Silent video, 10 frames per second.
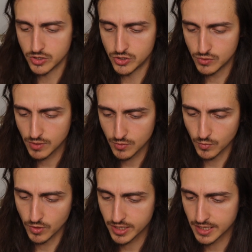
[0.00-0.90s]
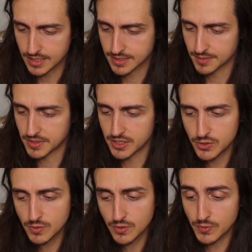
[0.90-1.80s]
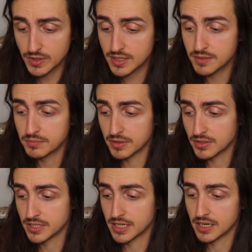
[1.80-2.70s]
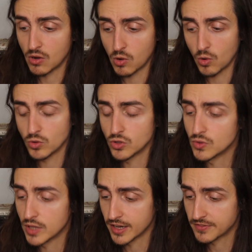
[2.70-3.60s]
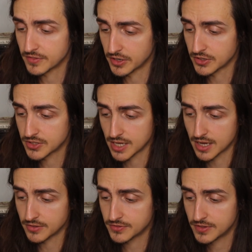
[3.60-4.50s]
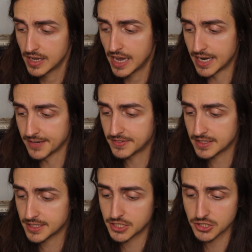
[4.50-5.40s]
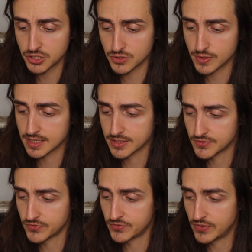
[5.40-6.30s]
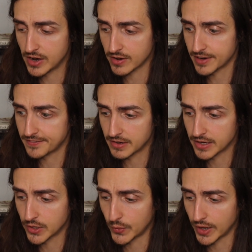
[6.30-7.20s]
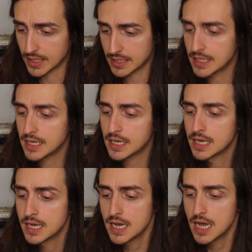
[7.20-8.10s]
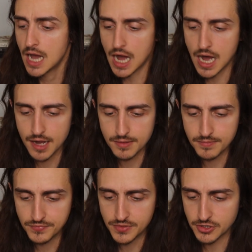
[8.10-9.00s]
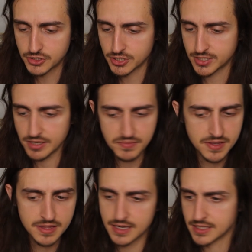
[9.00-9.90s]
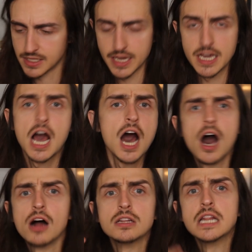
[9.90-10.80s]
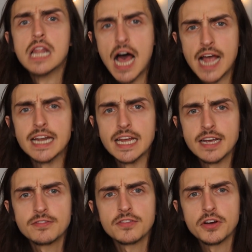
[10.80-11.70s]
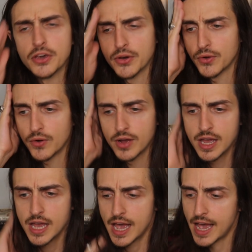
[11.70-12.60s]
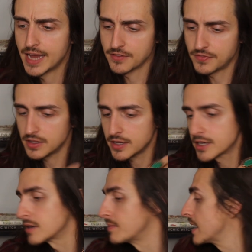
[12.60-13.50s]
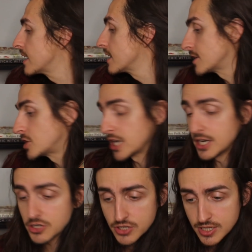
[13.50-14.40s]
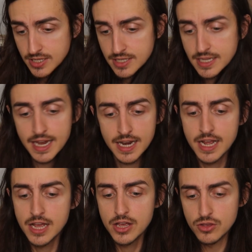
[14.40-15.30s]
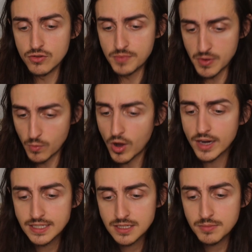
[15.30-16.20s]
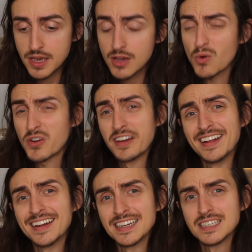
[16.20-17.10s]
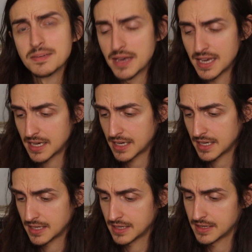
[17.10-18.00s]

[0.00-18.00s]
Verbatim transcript: you are working on something. You are really building a whole new life for yourself. And I feel like you're doing this very, very quickly. Um, there's just something that is like aligning for you. And I feel like you're making the changes that you've been wanting to make or needing to make.